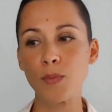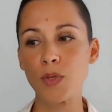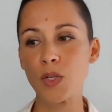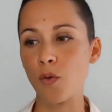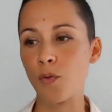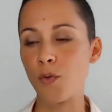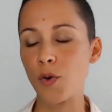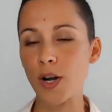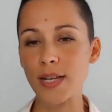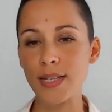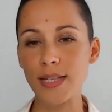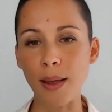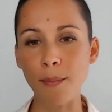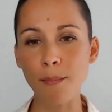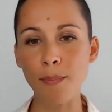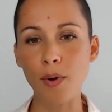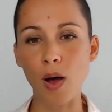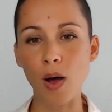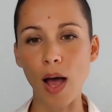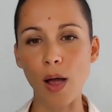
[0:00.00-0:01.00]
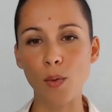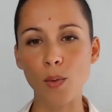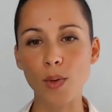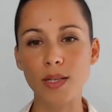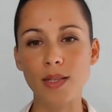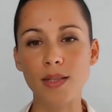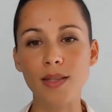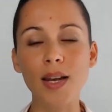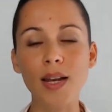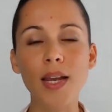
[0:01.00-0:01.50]
So, for example, I
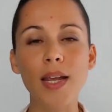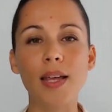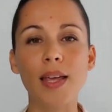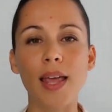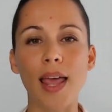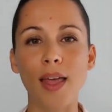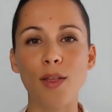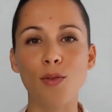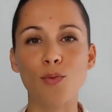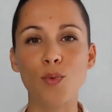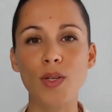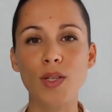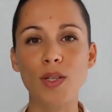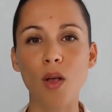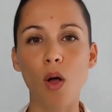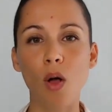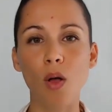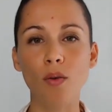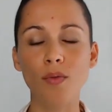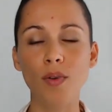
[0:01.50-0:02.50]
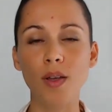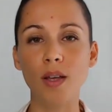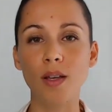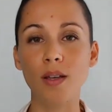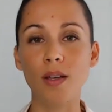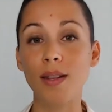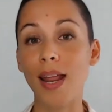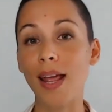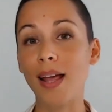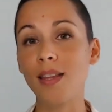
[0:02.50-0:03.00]
was dealing and resolving
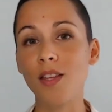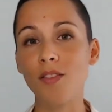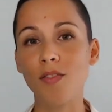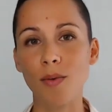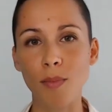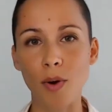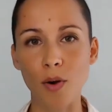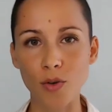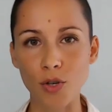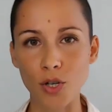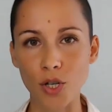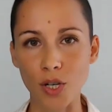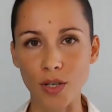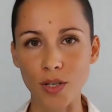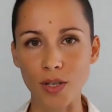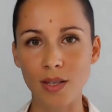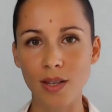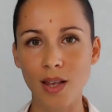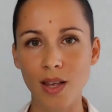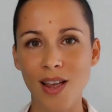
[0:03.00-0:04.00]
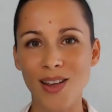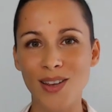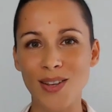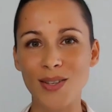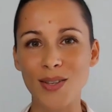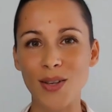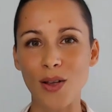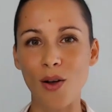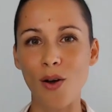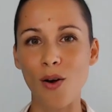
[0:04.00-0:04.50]
negative emotions.
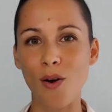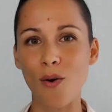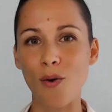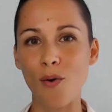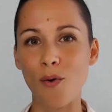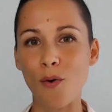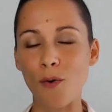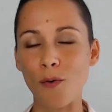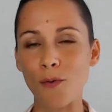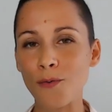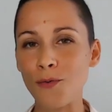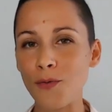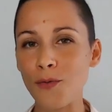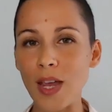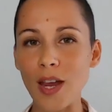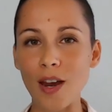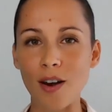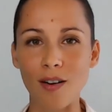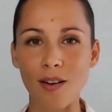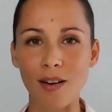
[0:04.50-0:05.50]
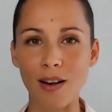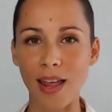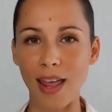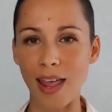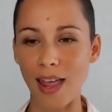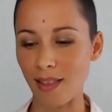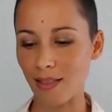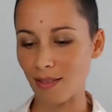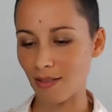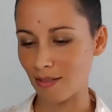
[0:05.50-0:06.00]
So, fear
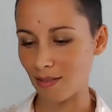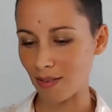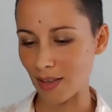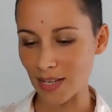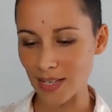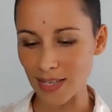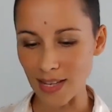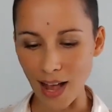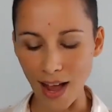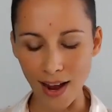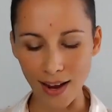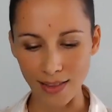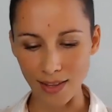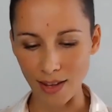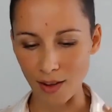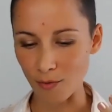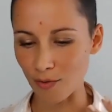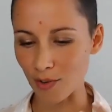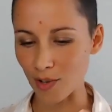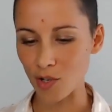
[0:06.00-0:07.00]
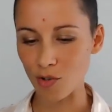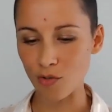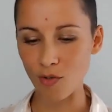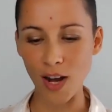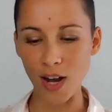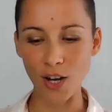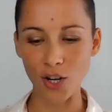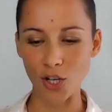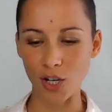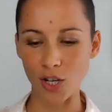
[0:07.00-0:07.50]
and anxiety and
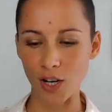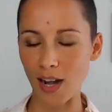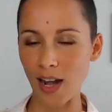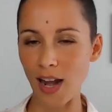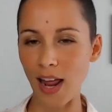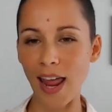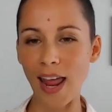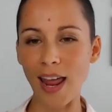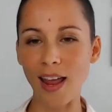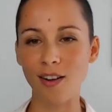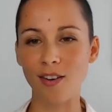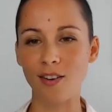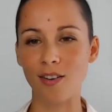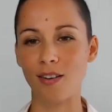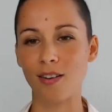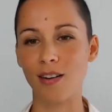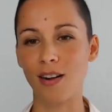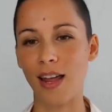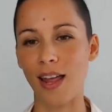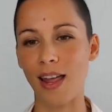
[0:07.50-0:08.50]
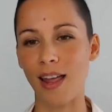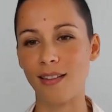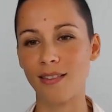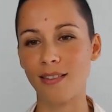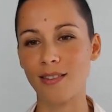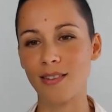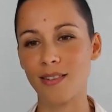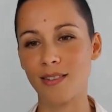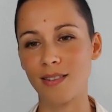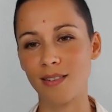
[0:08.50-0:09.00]
frustration and anger and,